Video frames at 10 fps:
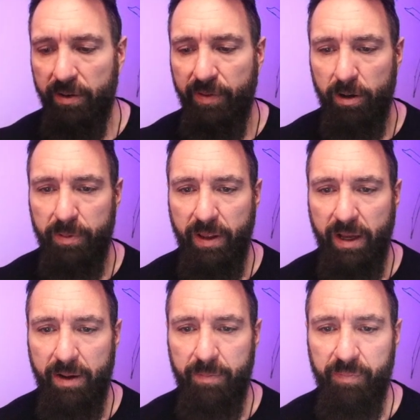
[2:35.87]
that.
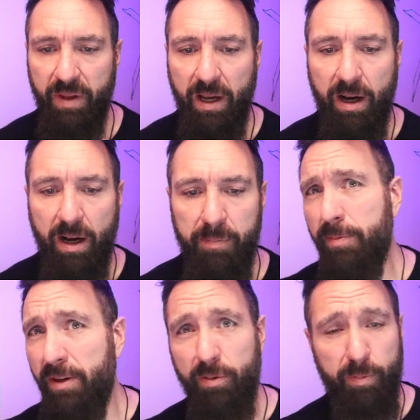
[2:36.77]
Just a little
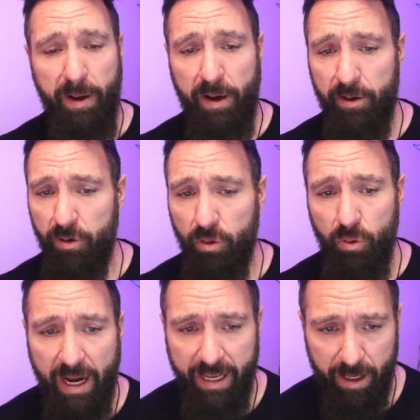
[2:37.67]
bit about who
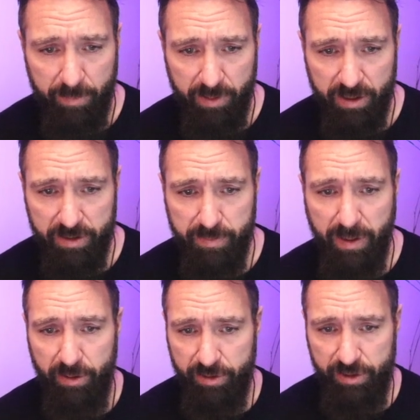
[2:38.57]
I am, because maybe
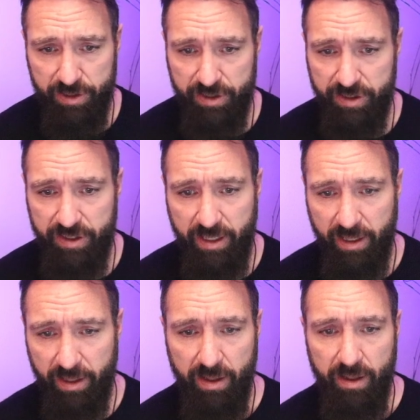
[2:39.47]
you're just seeing
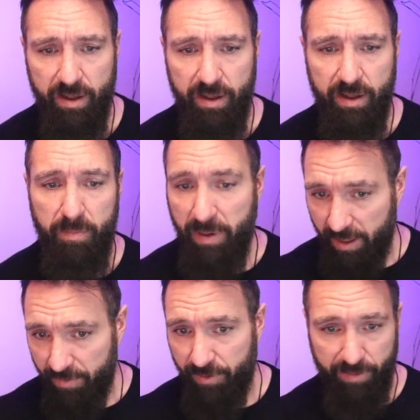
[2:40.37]
me
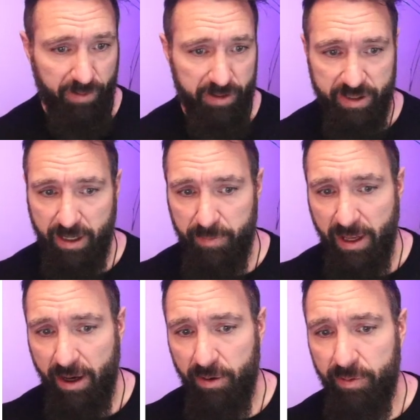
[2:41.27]
for the first time
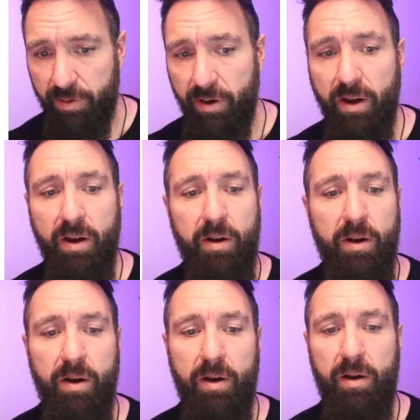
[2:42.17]
now. And
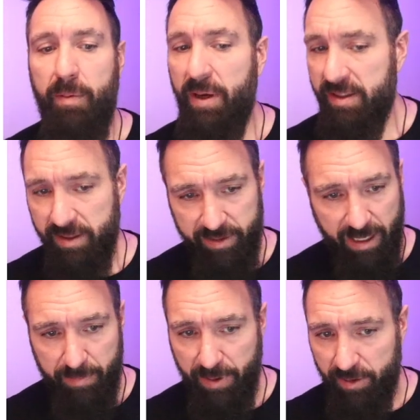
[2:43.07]
basically, I
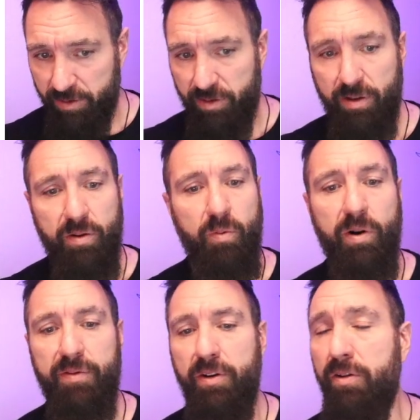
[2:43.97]
built one of
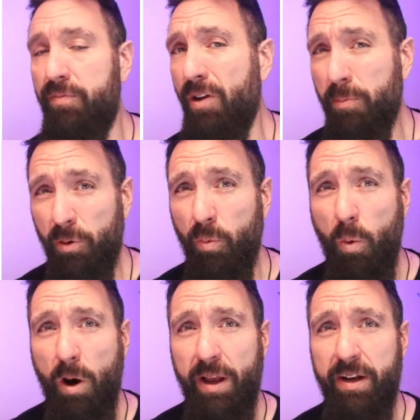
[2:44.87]
the number
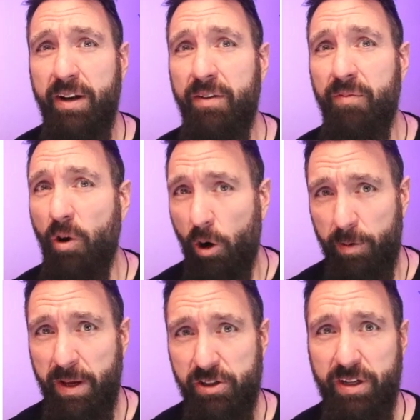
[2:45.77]
one
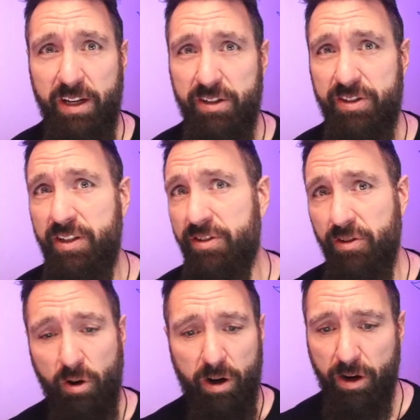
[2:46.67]
automation agencies
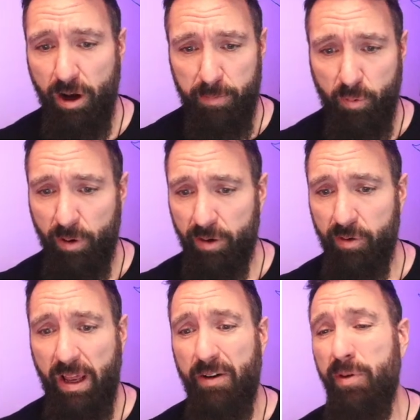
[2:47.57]
on Upwork,
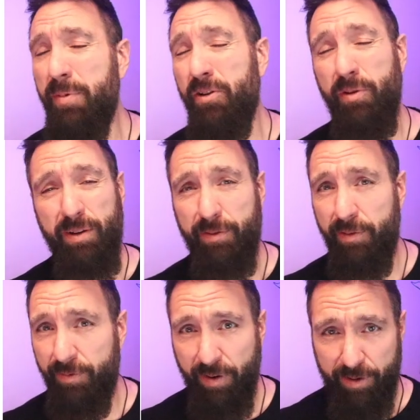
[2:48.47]
and we've been doing it for
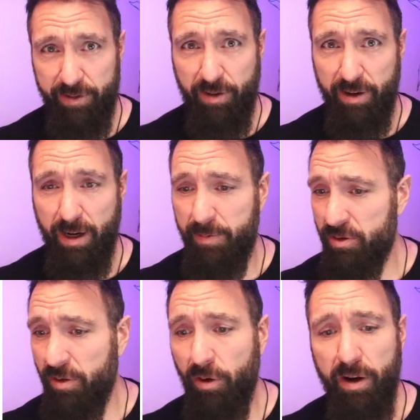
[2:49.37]
a very long time. It's
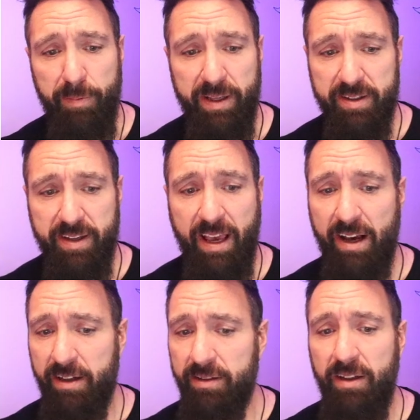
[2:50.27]
called Automate
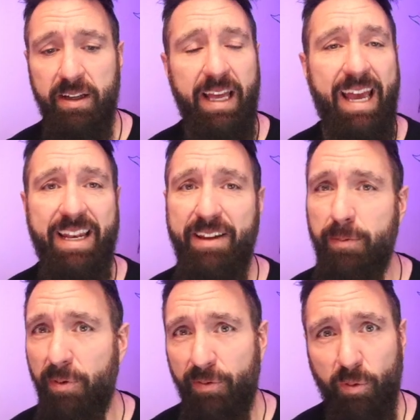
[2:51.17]
Scale. And even
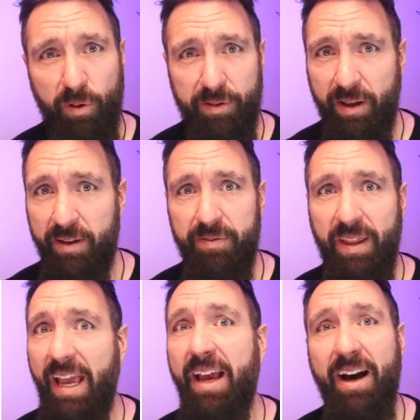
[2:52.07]
before the
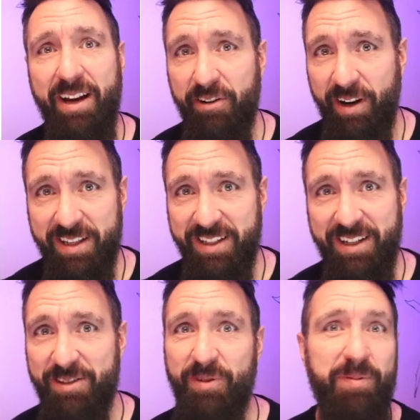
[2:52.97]
AI craziness,
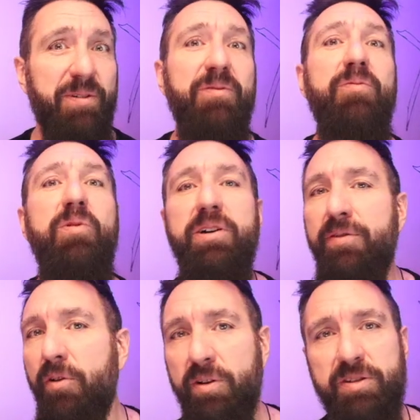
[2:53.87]
we've been really
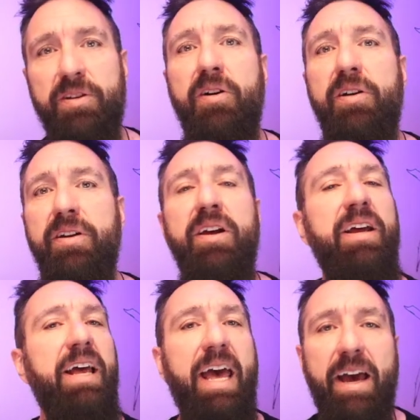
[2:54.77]
focusing on
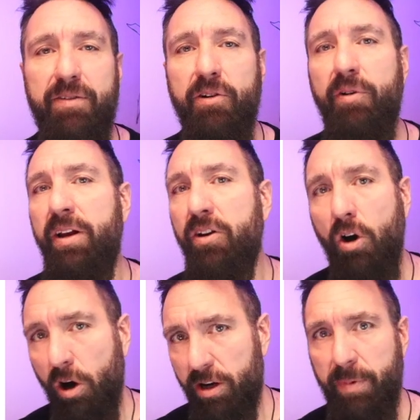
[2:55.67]
evergreen
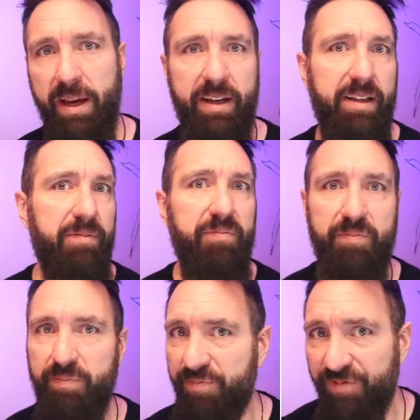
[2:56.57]
automated
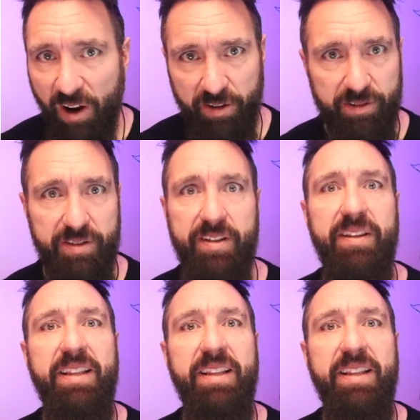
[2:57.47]
funnels and